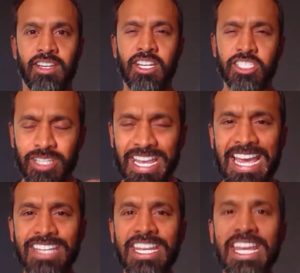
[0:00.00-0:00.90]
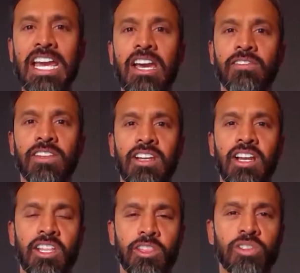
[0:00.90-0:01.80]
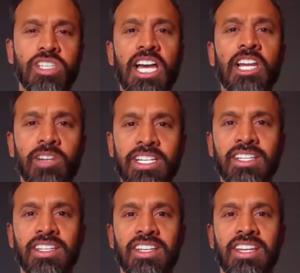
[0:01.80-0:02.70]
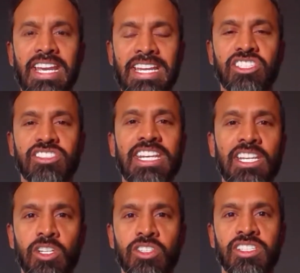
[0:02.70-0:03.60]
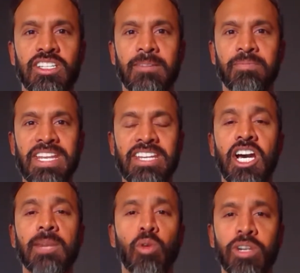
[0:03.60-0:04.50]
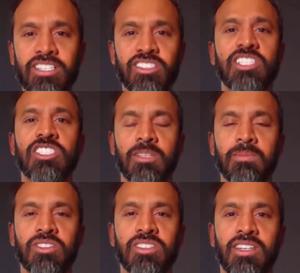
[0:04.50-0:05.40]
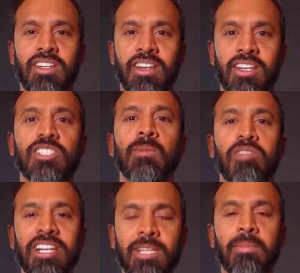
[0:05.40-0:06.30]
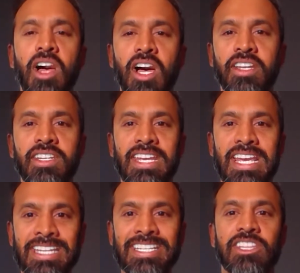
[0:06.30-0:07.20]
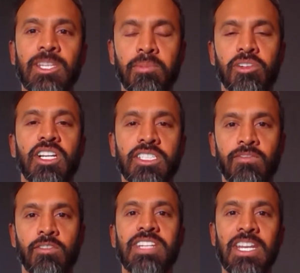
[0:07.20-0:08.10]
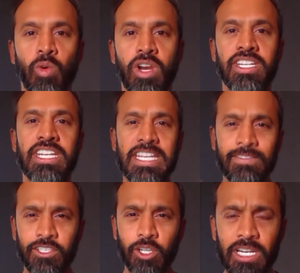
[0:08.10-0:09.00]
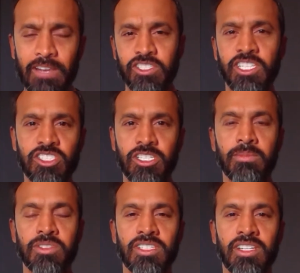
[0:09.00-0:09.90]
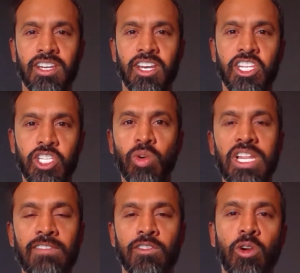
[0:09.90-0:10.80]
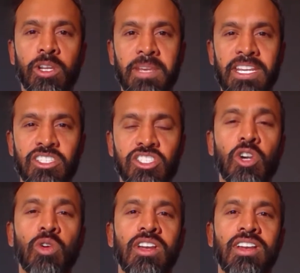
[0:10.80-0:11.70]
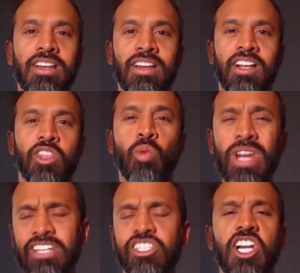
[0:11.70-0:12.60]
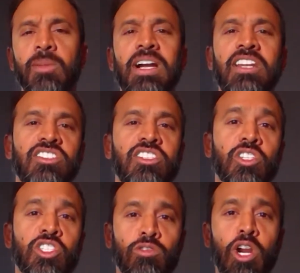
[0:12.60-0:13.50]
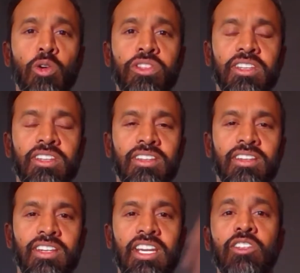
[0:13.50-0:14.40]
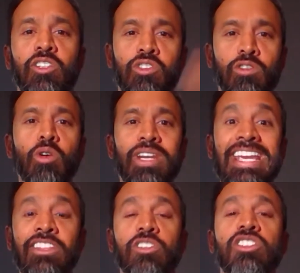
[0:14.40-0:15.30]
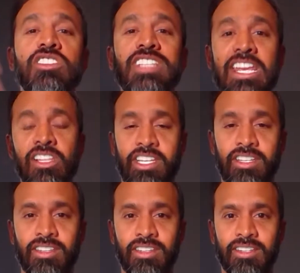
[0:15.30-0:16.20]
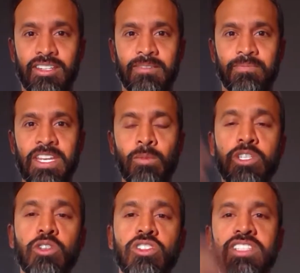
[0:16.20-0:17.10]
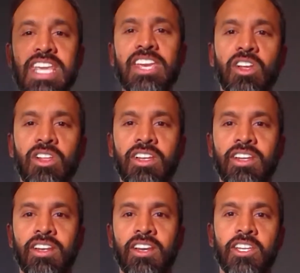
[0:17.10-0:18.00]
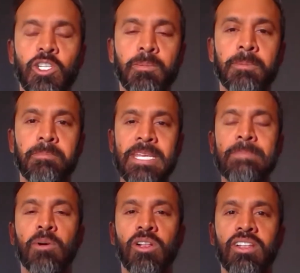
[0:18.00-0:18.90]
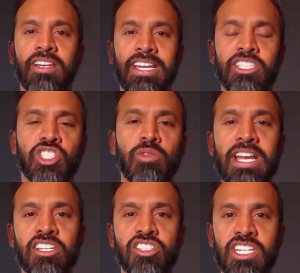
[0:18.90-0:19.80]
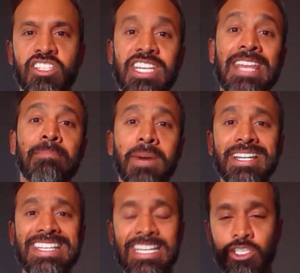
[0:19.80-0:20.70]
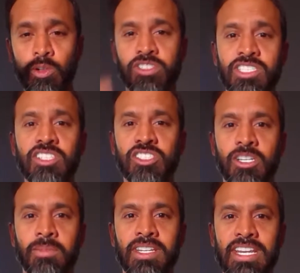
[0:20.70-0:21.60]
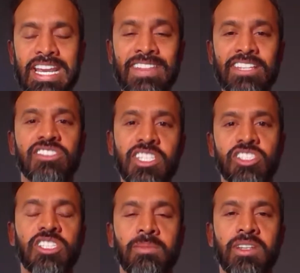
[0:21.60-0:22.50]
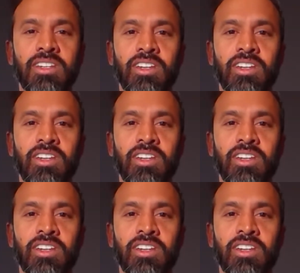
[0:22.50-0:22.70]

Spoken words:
So you had to have those hiring and sales and onboarding systems to bring them on and get them productive from day one. If you don't have systems, you will growing pains. So the way I talk about it is there's growth and there's growing and there's scaling. And when you scale, you put people and strategies and money into a system, and that system